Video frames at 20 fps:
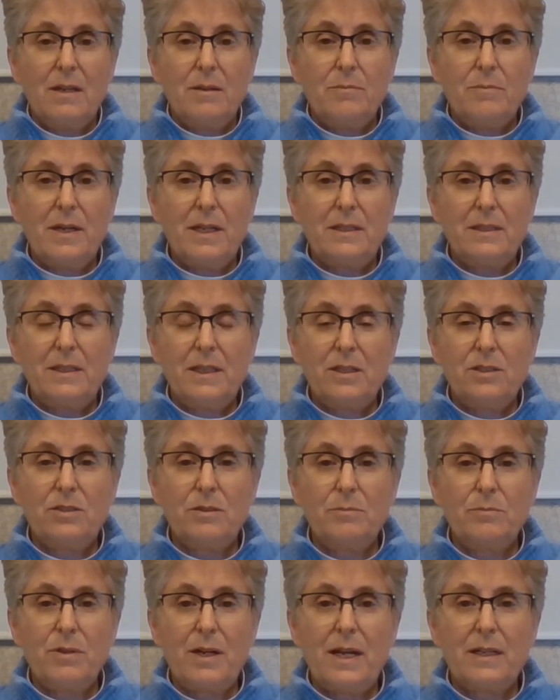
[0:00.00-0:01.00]

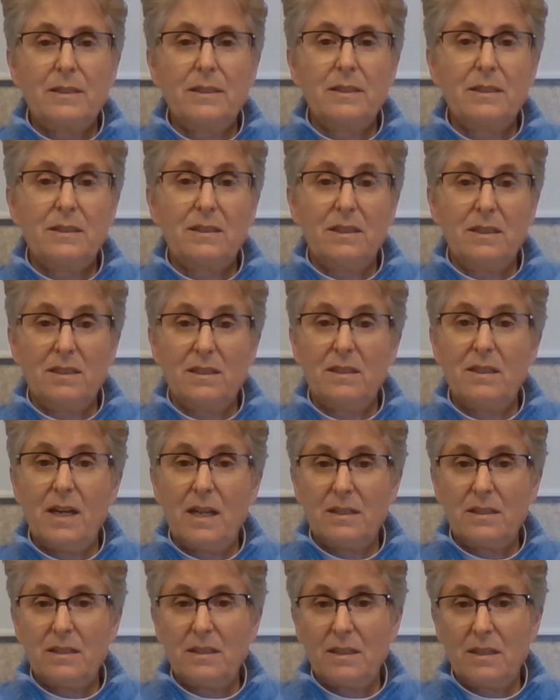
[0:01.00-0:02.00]
meditation practice, since
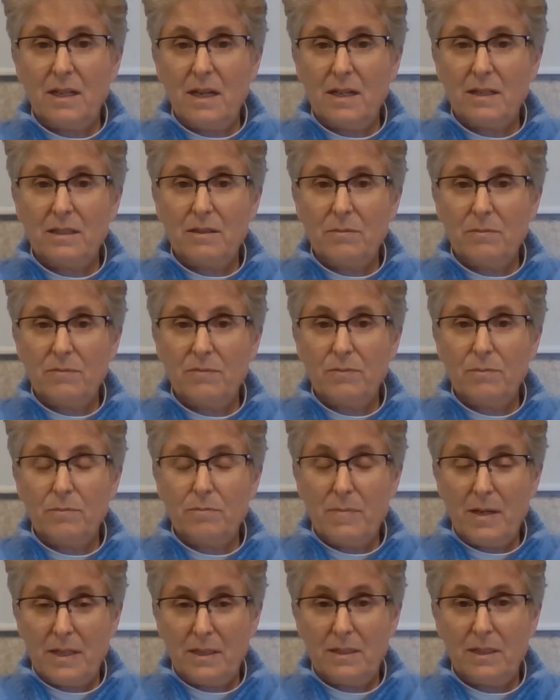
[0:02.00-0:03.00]
that's the kind of
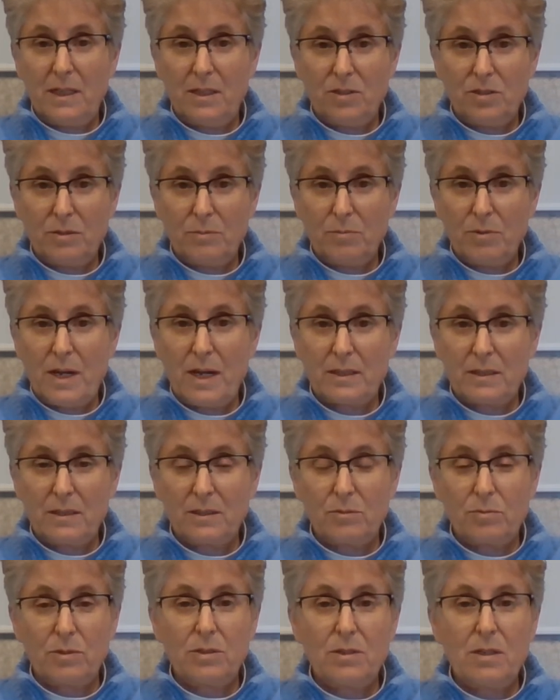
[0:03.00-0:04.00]
meditation
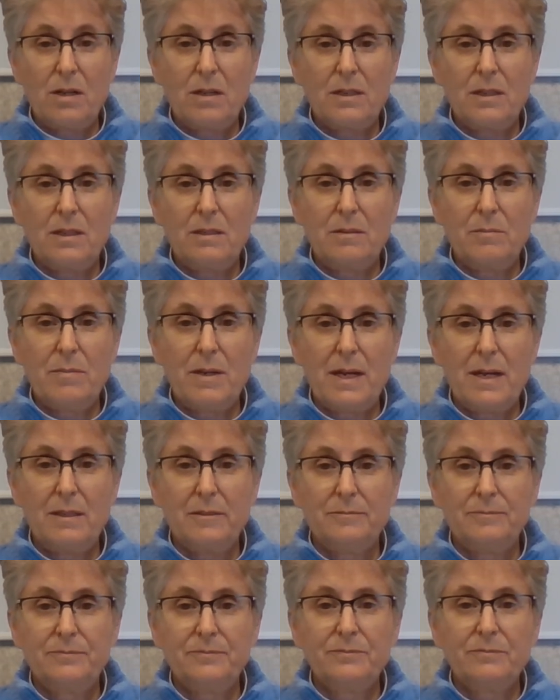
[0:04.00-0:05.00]
practice we're talking about.
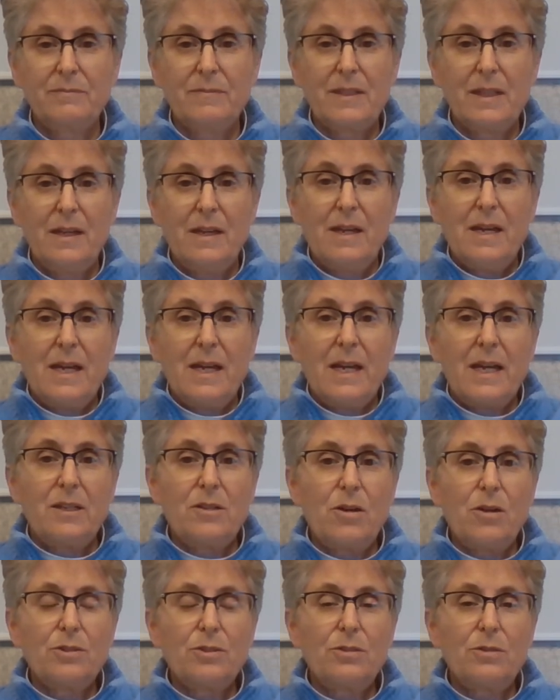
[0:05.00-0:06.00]
And
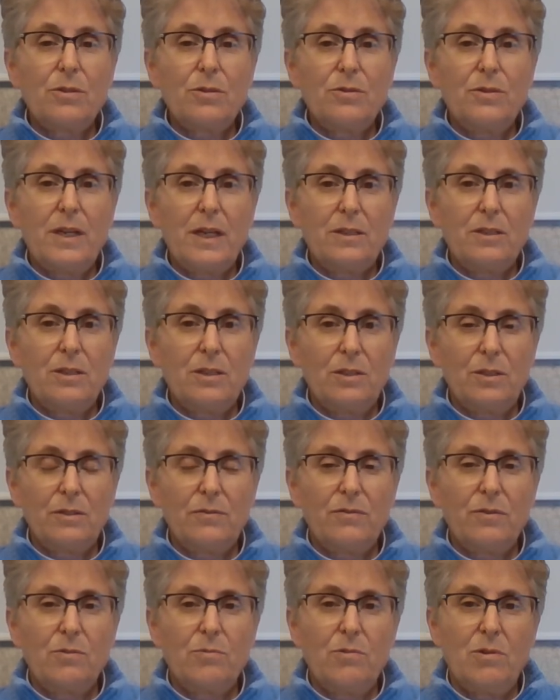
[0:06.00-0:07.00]
also that you look
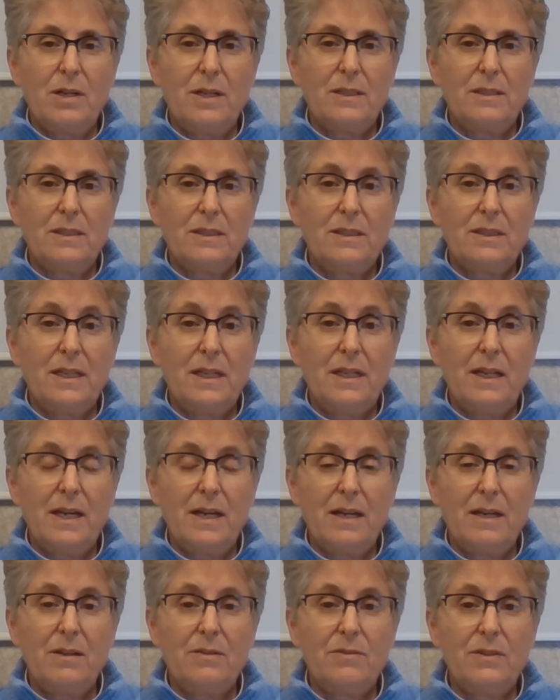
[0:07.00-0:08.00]
for ones that
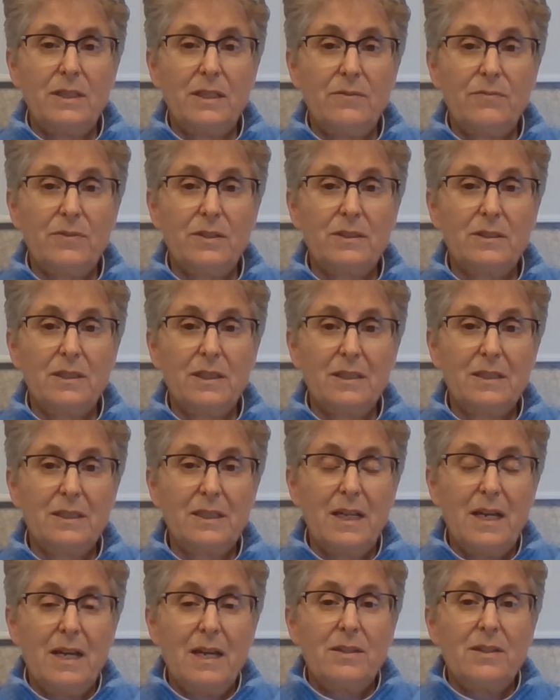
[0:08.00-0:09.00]
have an emphasis
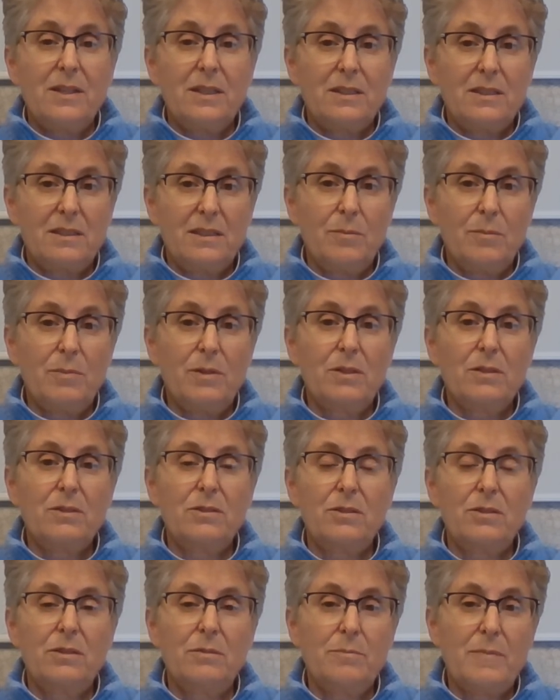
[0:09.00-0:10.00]
that's similar
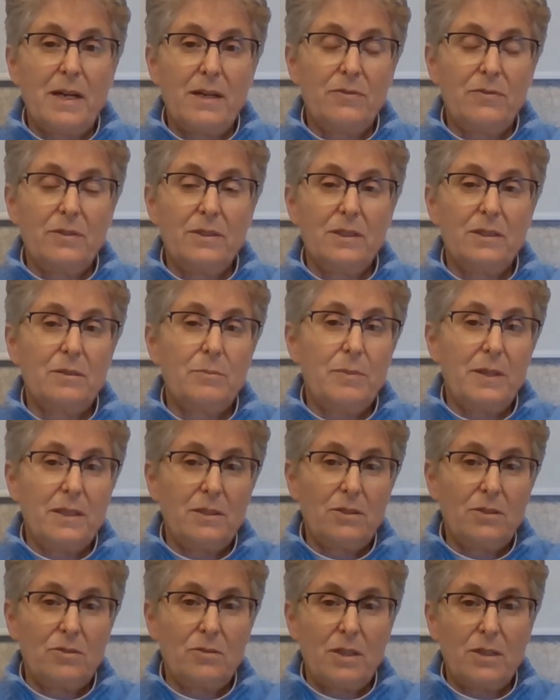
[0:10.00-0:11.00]
to the
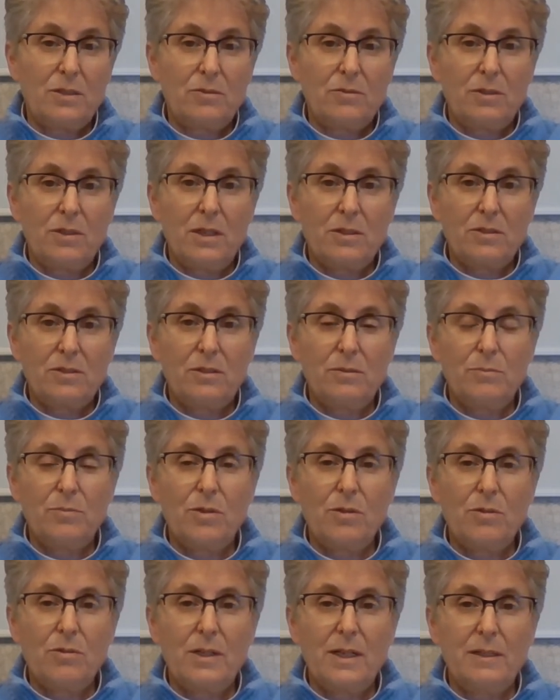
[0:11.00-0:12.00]
mindfulness-based stress reduction
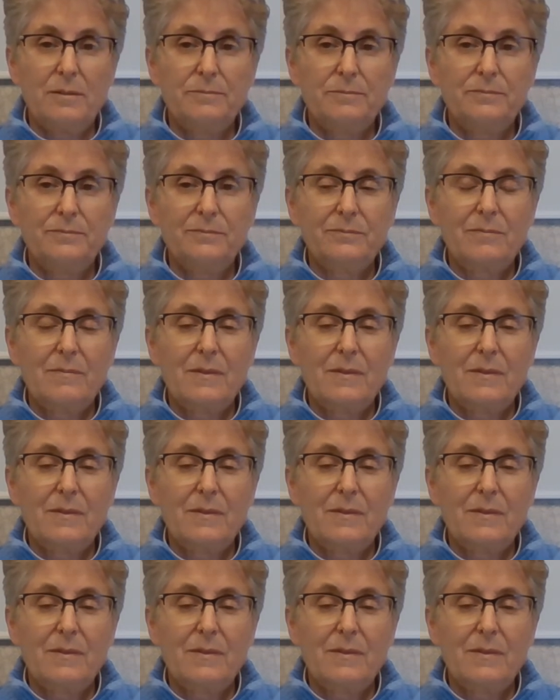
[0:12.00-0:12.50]
program.